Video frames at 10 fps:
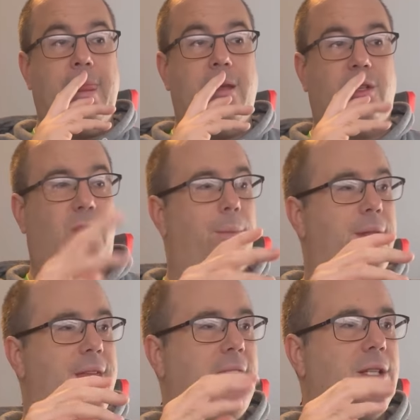There's a couple
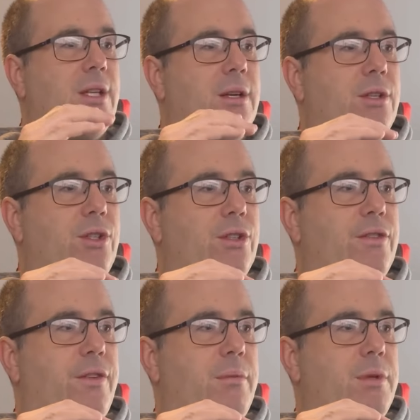of things that sort
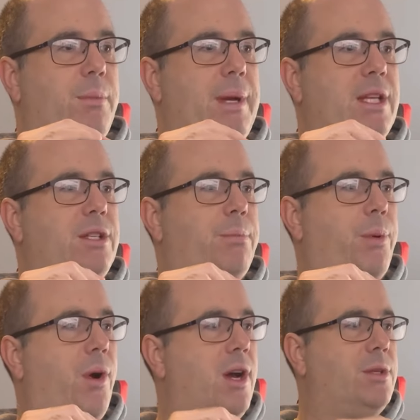of I was a bit
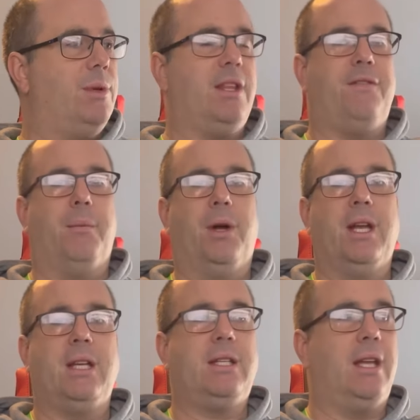surprised with, if I'm
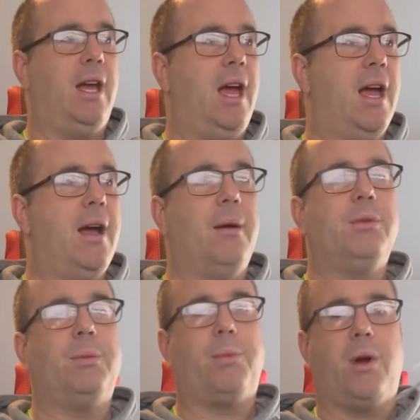honest. I'm
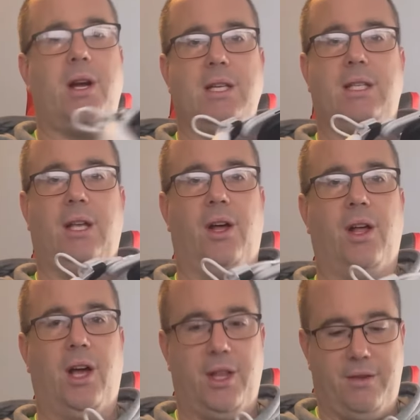surprised
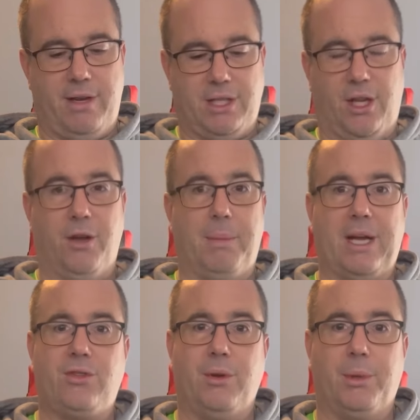there is no
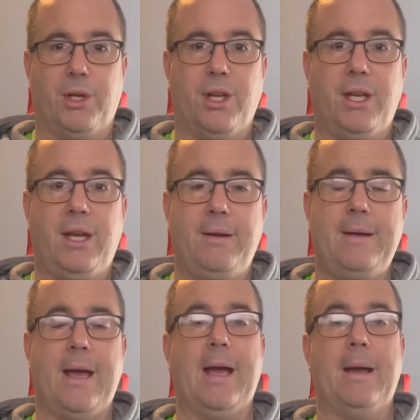battery button
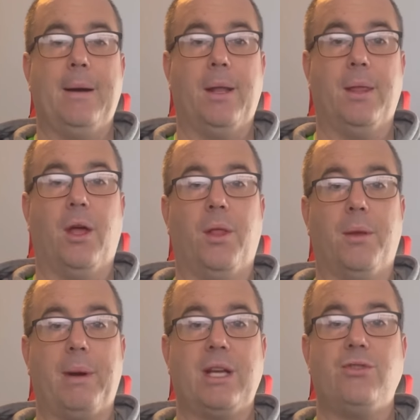on
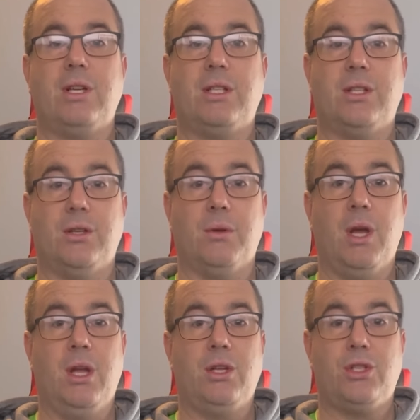the batteries to
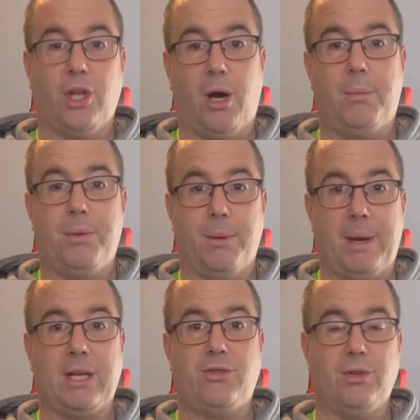stop the
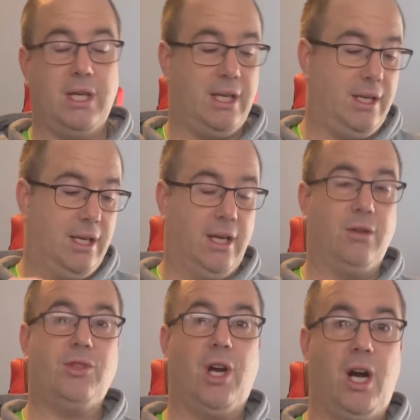battery, you know,
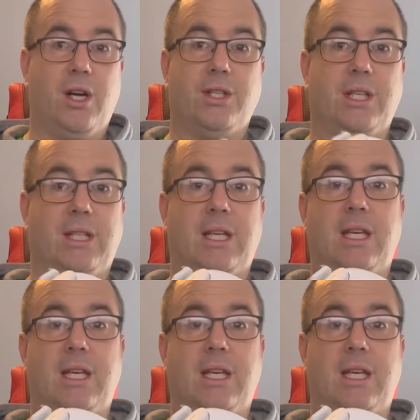charging